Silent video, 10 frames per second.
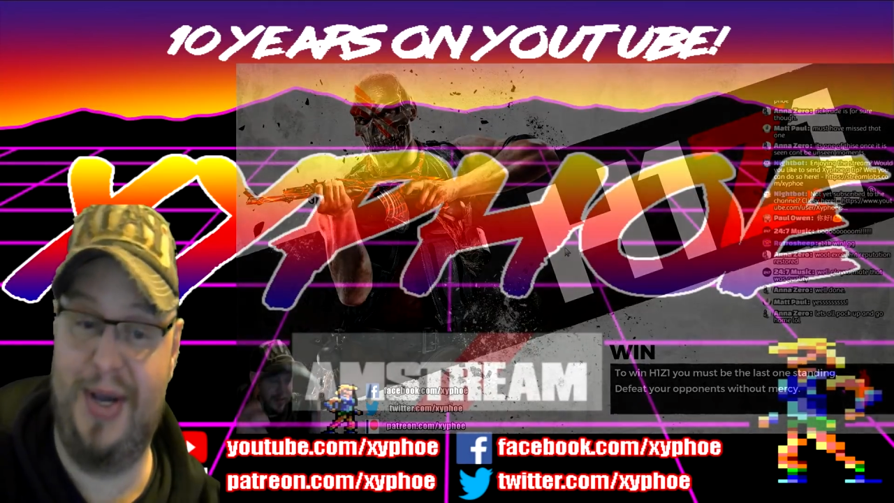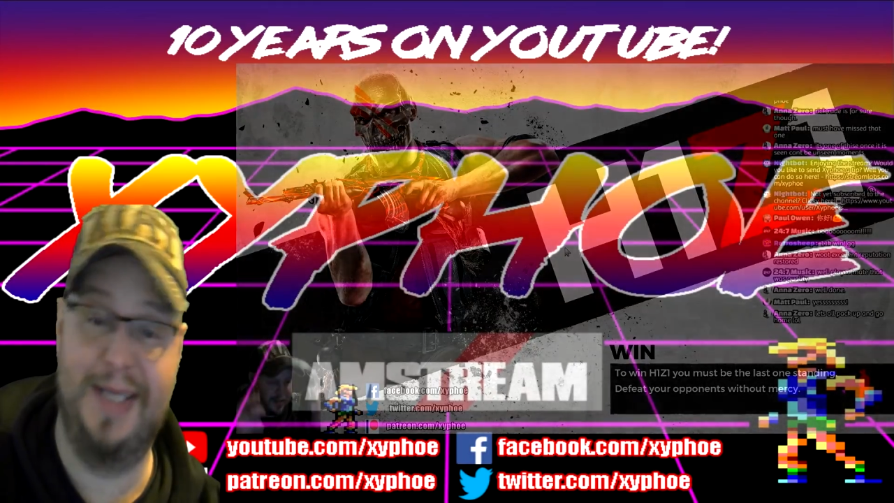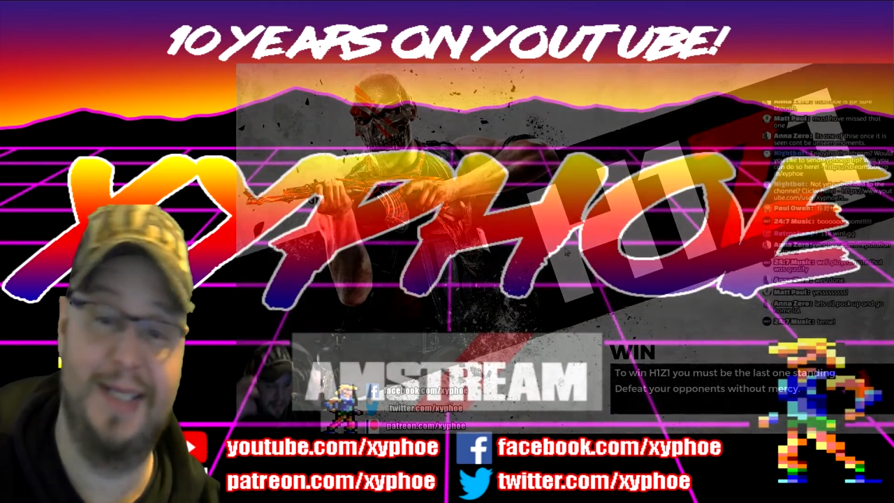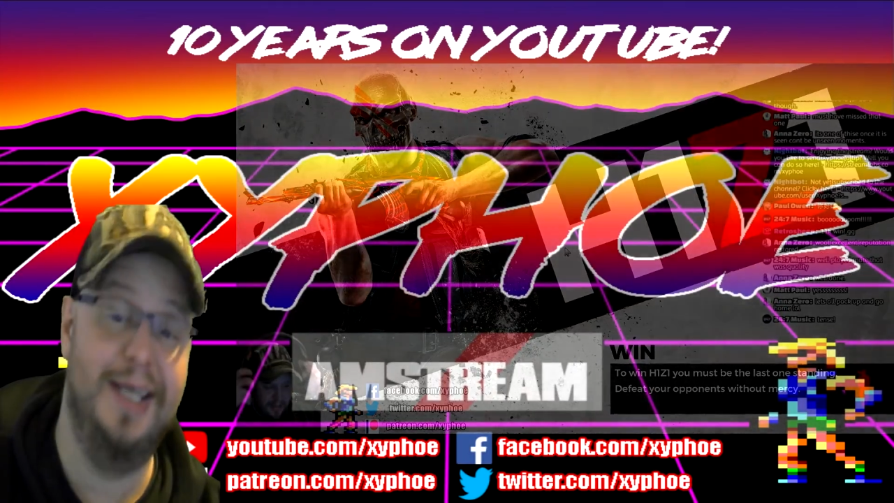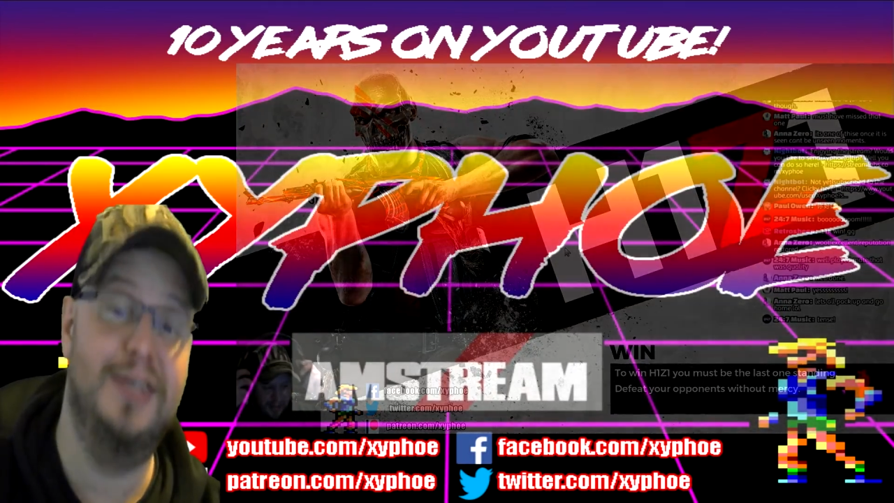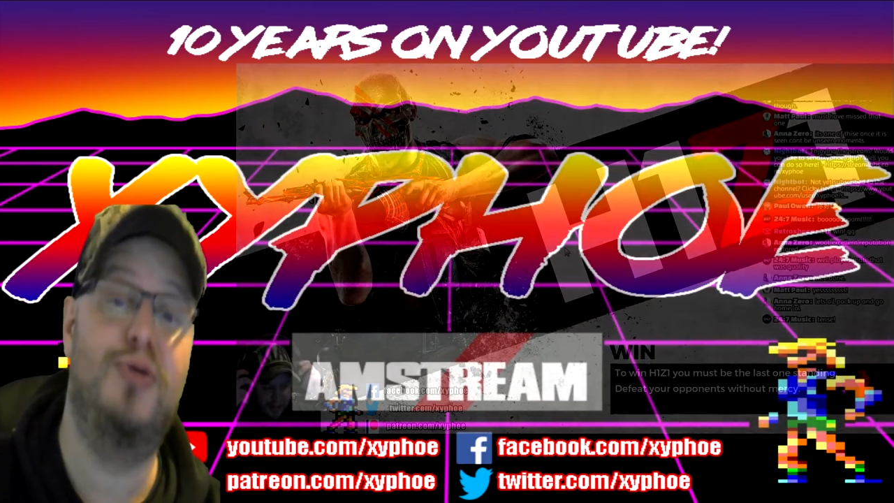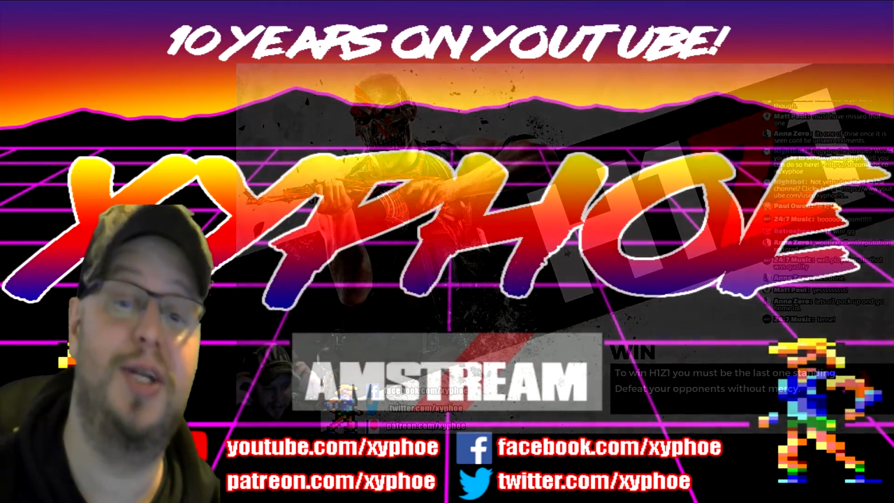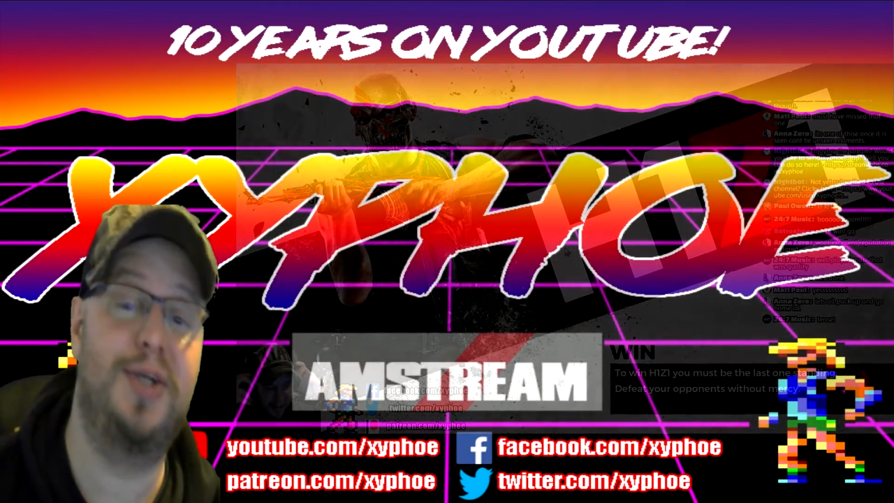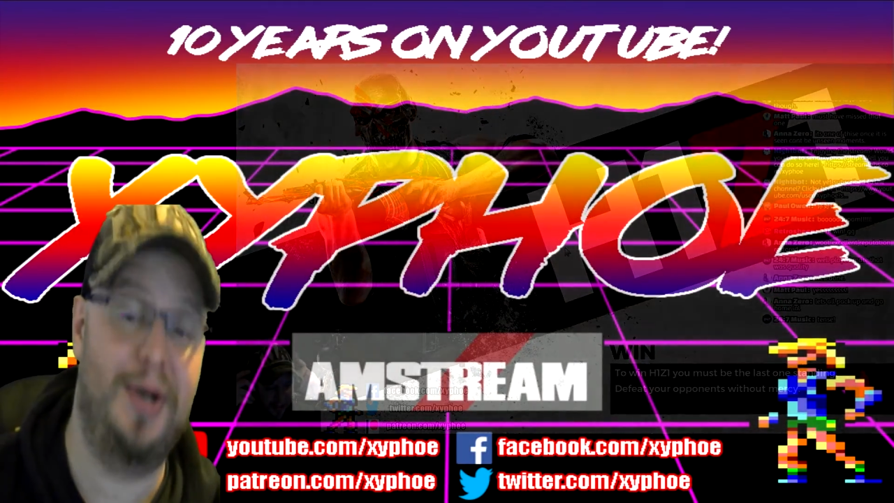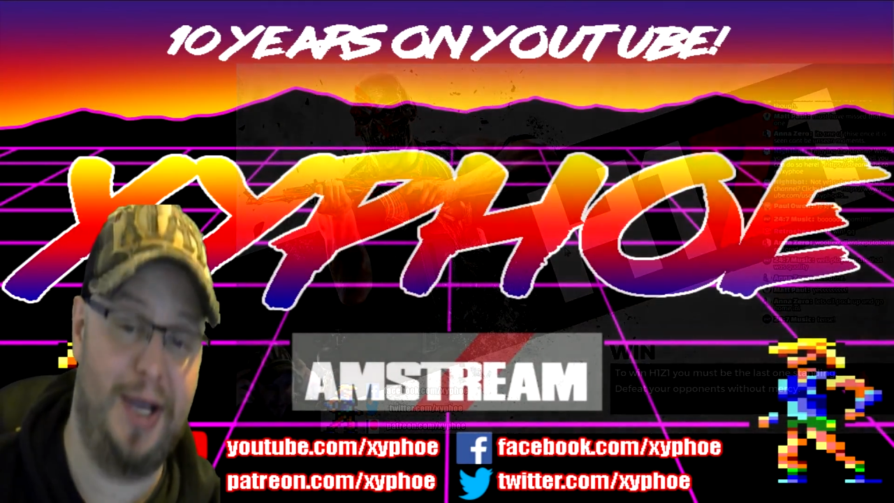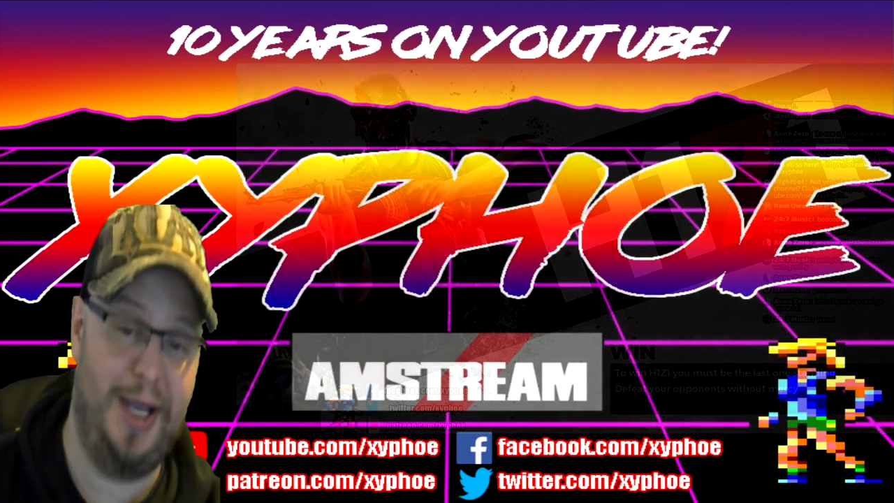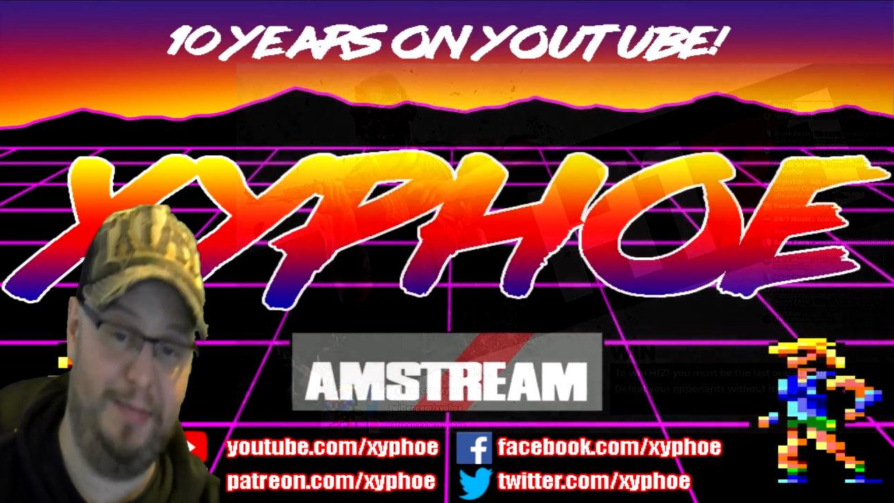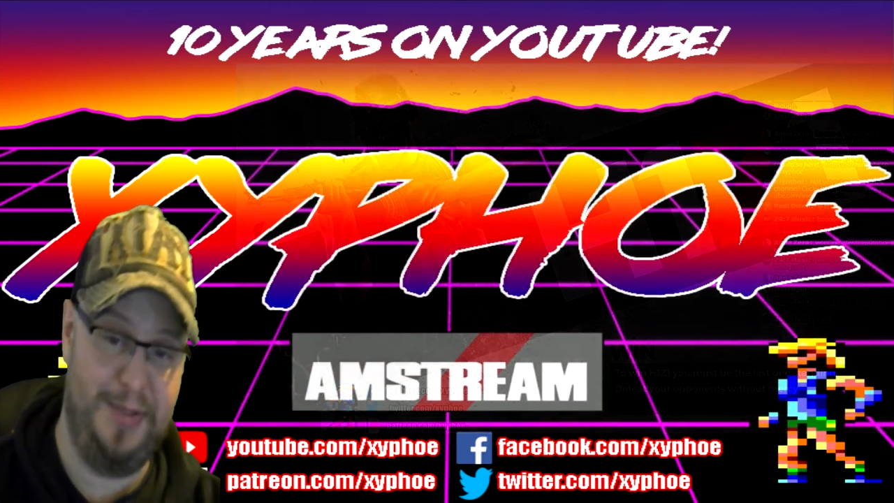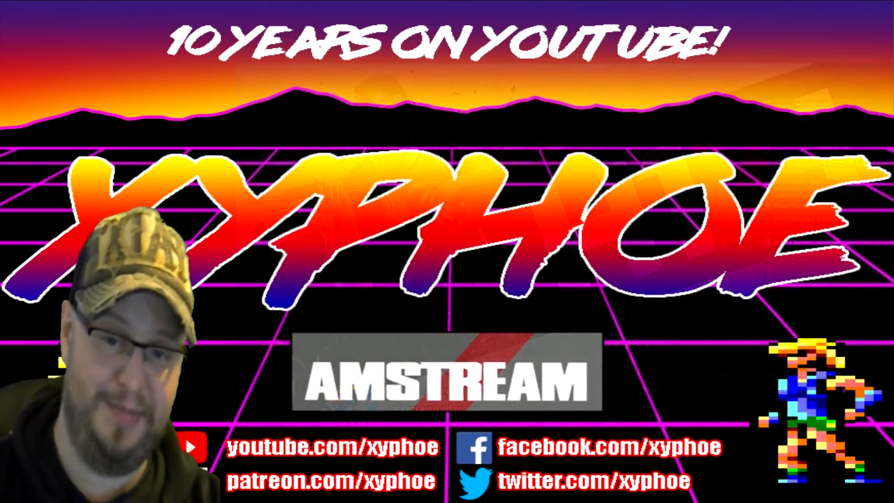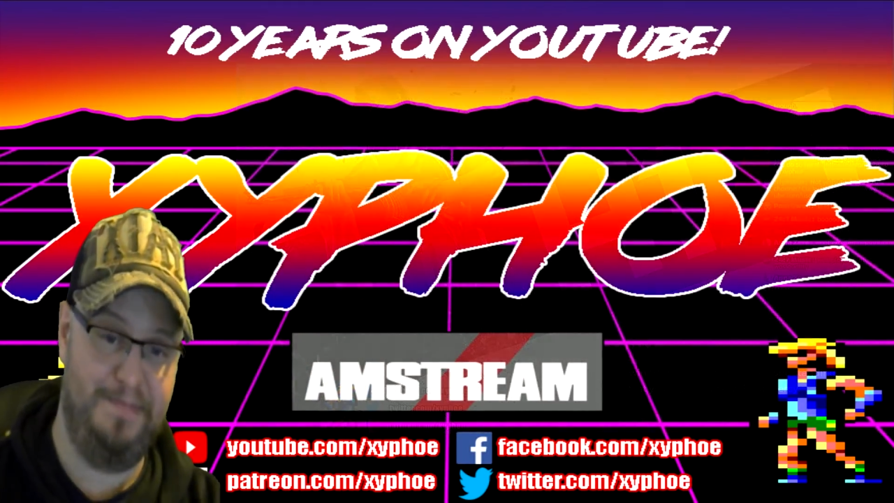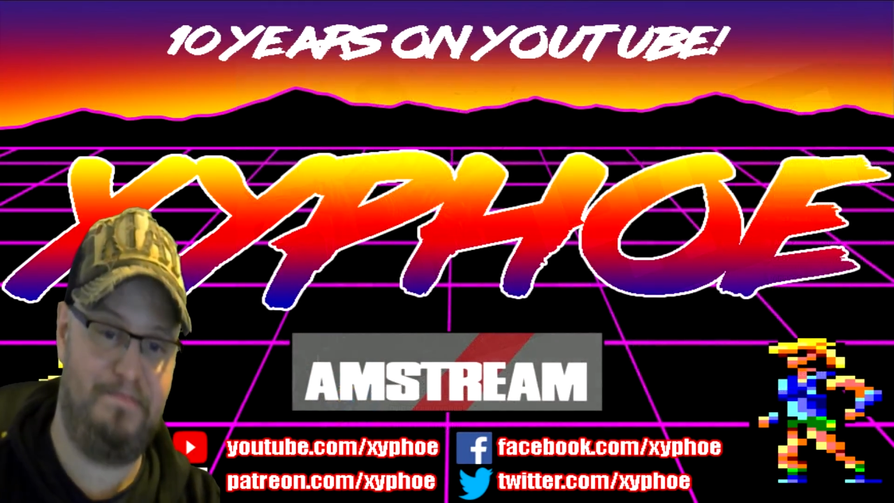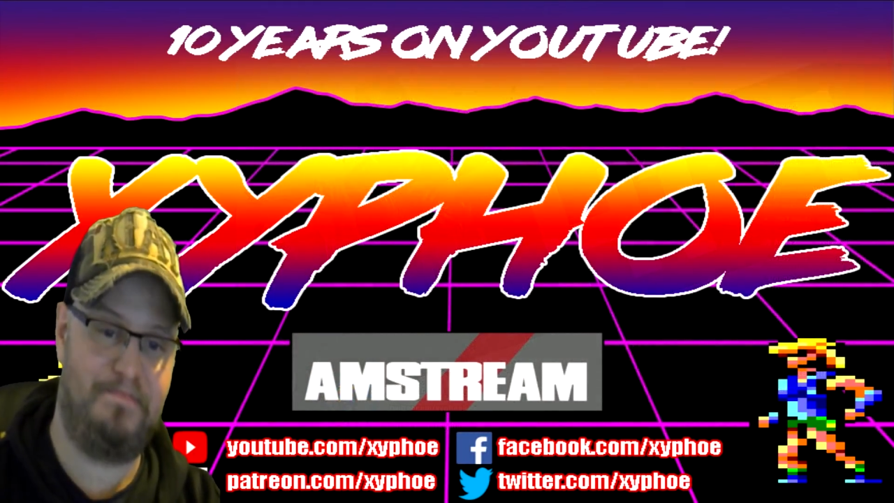guys, it's retro games.